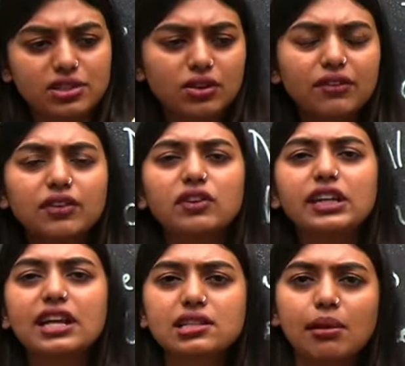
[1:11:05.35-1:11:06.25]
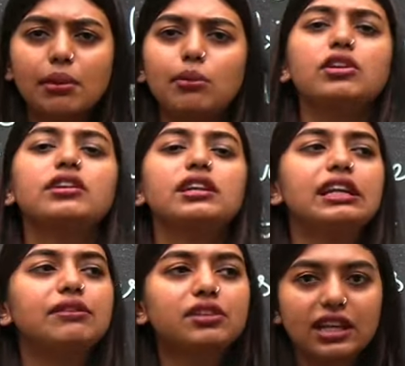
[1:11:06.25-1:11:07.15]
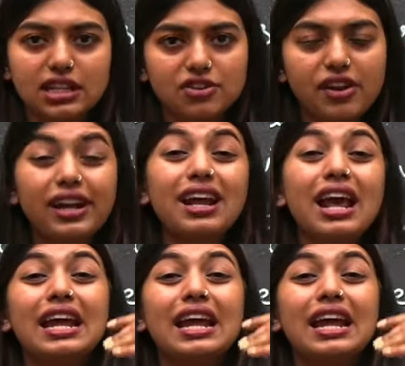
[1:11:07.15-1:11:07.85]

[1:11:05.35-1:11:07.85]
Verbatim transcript: okay, we will take some amount, leave the rest, right?